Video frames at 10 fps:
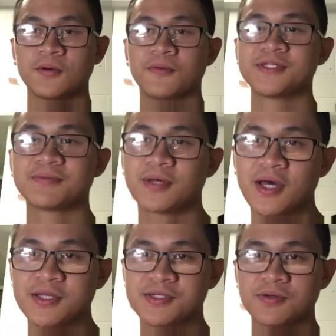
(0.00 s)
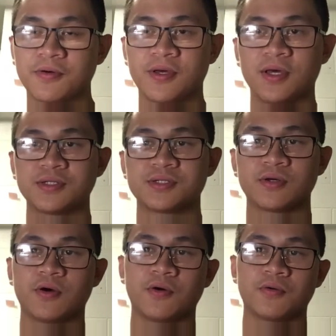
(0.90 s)
What is up, guys? Okay,
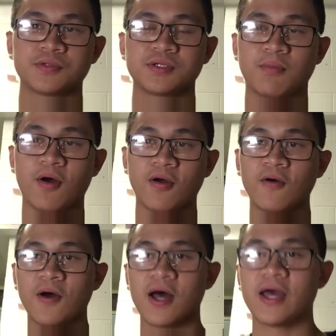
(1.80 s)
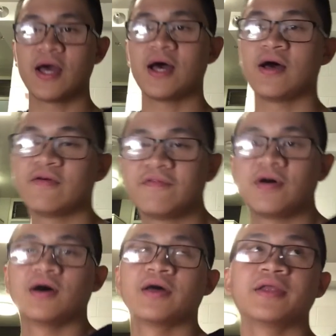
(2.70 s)
so tomorrow I have
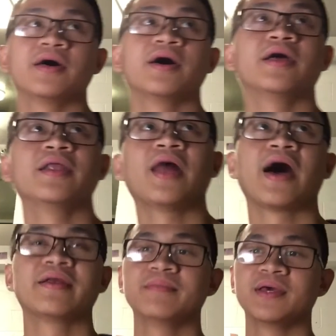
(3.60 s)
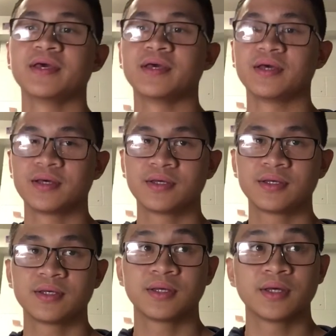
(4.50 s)
an anatomy
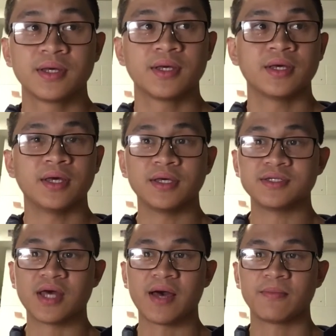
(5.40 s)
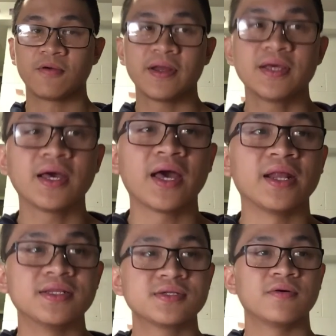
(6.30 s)
exam already, and
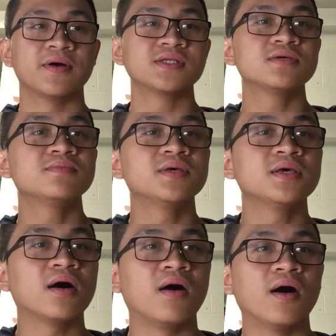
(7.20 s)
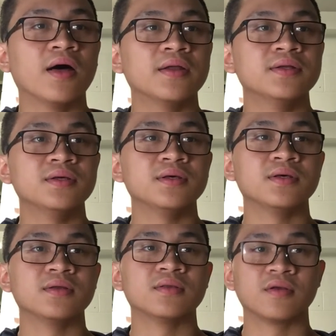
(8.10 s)
it's going to be on
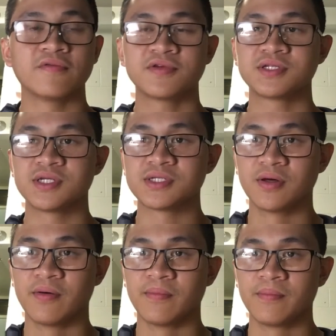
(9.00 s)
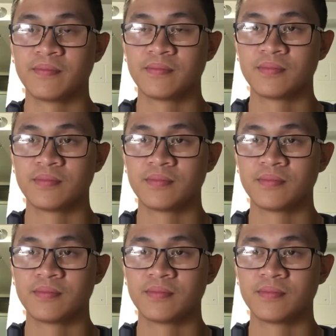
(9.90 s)
the nervous system